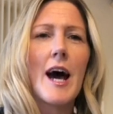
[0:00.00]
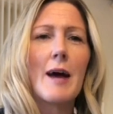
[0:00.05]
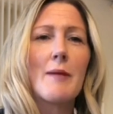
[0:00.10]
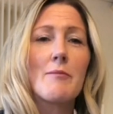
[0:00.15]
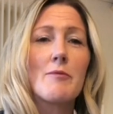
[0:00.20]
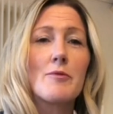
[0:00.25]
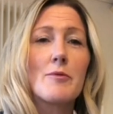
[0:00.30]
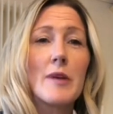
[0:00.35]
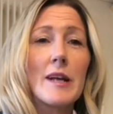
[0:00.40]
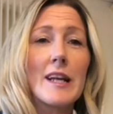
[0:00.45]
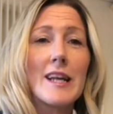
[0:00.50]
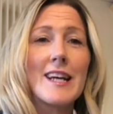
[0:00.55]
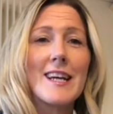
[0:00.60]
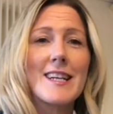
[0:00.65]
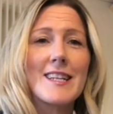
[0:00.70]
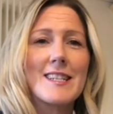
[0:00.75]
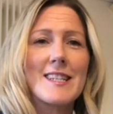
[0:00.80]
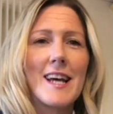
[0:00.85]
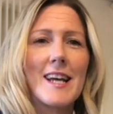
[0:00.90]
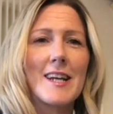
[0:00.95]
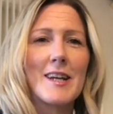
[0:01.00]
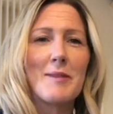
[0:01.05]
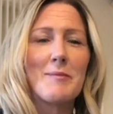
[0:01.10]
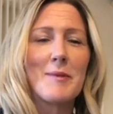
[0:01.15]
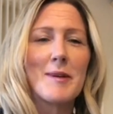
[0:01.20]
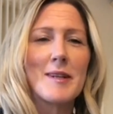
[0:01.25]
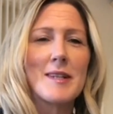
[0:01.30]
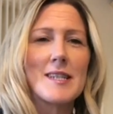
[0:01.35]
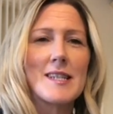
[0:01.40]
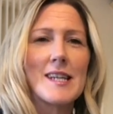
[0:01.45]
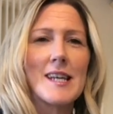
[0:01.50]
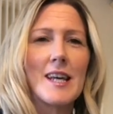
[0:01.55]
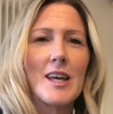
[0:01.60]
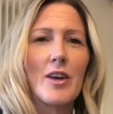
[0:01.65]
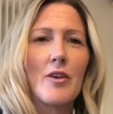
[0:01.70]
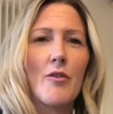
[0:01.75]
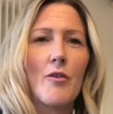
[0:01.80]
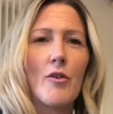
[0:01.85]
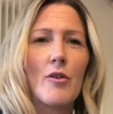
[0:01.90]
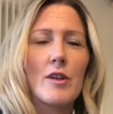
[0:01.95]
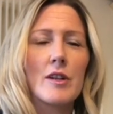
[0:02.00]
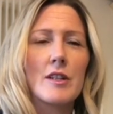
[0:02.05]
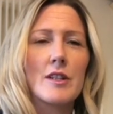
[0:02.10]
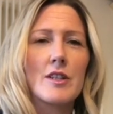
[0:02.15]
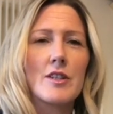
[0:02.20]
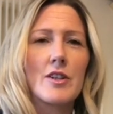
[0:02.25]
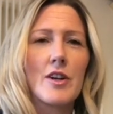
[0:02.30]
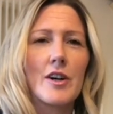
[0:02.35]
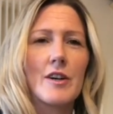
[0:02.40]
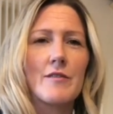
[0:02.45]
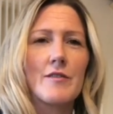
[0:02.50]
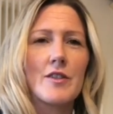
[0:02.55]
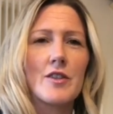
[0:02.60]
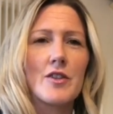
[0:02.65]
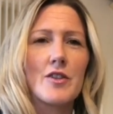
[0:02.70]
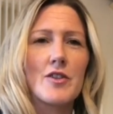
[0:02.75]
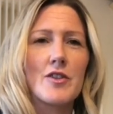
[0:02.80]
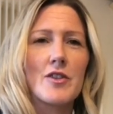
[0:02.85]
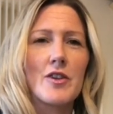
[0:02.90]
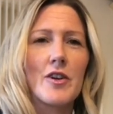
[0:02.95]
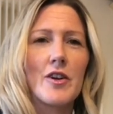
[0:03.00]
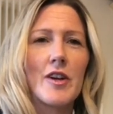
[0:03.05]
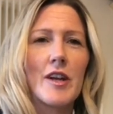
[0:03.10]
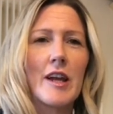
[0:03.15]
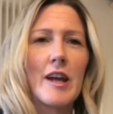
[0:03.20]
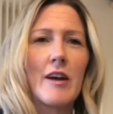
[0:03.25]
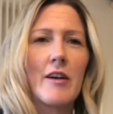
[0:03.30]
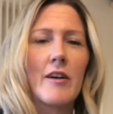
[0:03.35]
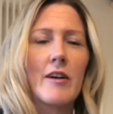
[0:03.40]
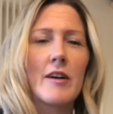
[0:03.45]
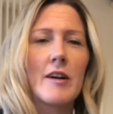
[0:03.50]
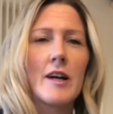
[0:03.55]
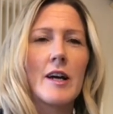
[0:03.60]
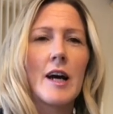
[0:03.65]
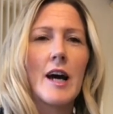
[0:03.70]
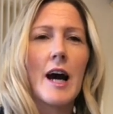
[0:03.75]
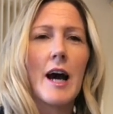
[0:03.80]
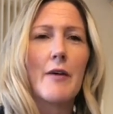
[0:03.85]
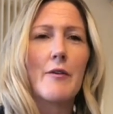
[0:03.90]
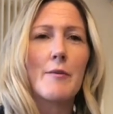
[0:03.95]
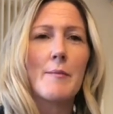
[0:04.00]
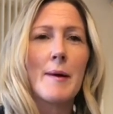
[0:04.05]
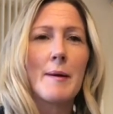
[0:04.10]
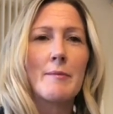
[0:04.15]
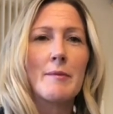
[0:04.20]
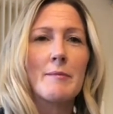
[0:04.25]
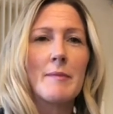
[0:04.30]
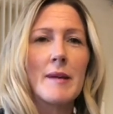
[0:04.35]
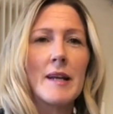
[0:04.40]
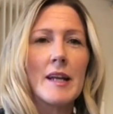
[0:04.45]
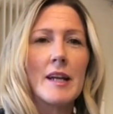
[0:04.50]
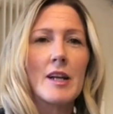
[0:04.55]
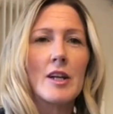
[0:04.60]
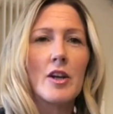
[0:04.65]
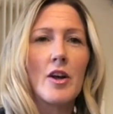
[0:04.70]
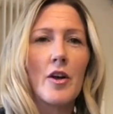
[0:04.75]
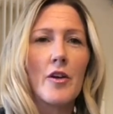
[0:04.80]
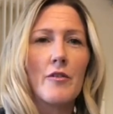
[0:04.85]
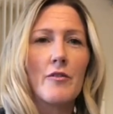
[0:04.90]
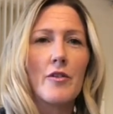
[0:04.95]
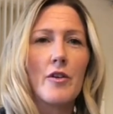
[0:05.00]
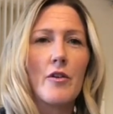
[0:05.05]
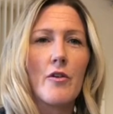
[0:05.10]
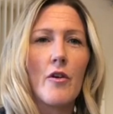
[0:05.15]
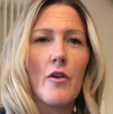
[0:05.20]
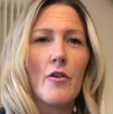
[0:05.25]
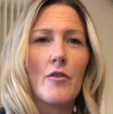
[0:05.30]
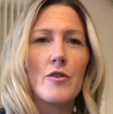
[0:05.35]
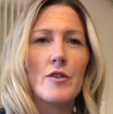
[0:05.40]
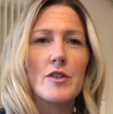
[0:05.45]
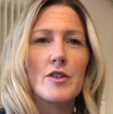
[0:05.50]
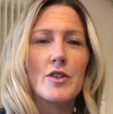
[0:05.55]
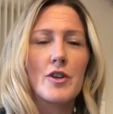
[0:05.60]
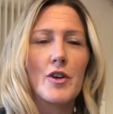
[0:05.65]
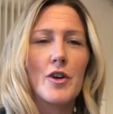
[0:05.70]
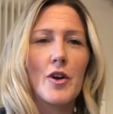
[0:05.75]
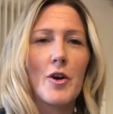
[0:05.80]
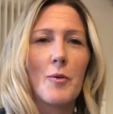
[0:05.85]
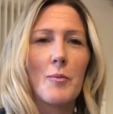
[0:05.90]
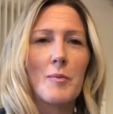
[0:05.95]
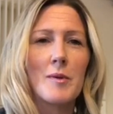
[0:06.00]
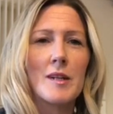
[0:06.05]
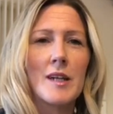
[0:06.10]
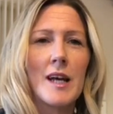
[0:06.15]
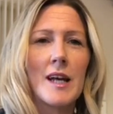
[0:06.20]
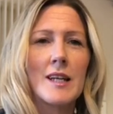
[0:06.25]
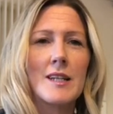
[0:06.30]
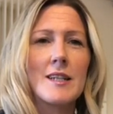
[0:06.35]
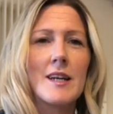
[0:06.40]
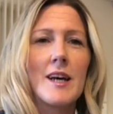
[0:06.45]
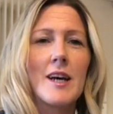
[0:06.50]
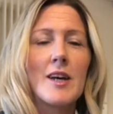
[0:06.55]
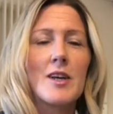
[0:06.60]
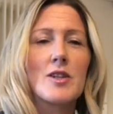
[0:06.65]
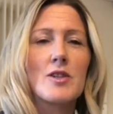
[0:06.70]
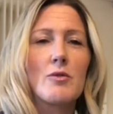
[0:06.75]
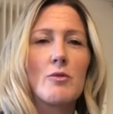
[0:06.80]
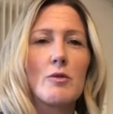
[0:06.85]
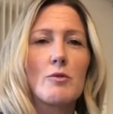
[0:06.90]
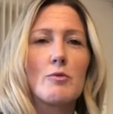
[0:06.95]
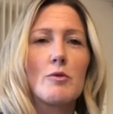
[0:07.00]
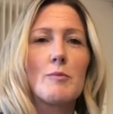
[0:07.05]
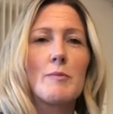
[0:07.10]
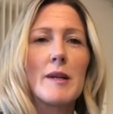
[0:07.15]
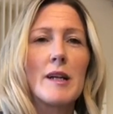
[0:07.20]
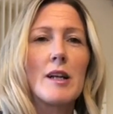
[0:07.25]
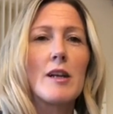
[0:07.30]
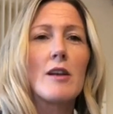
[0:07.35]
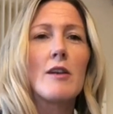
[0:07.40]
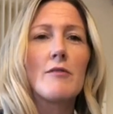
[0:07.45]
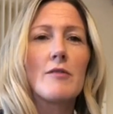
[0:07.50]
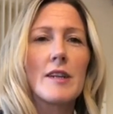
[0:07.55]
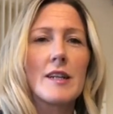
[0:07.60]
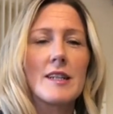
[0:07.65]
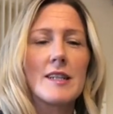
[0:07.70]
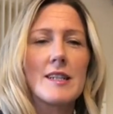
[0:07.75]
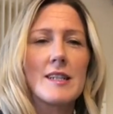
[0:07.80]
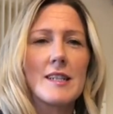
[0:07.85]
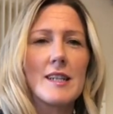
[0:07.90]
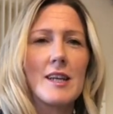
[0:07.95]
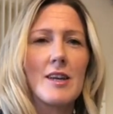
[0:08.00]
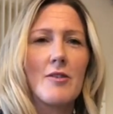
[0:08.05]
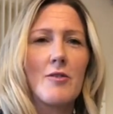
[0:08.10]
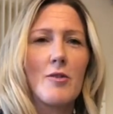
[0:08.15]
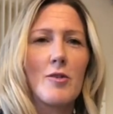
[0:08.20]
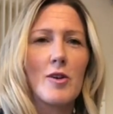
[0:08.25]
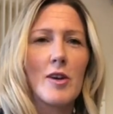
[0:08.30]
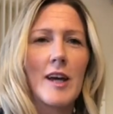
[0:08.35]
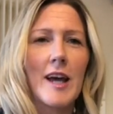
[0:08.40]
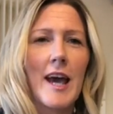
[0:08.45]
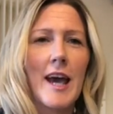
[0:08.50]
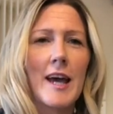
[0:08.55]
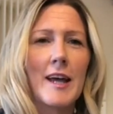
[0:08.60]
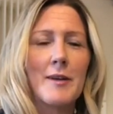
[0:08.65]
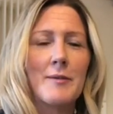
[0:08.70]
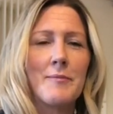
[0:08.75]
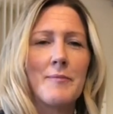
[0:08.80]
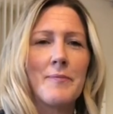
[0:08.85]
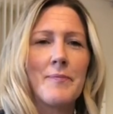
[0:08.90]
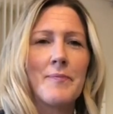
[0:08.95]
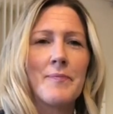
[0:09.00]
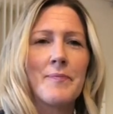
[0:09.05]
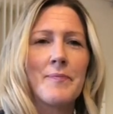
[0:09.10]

I'm really excited about seeing you all at the start of the new school year. I remember meeting a lot of you on the school open night, so it will be lovely to see you all again.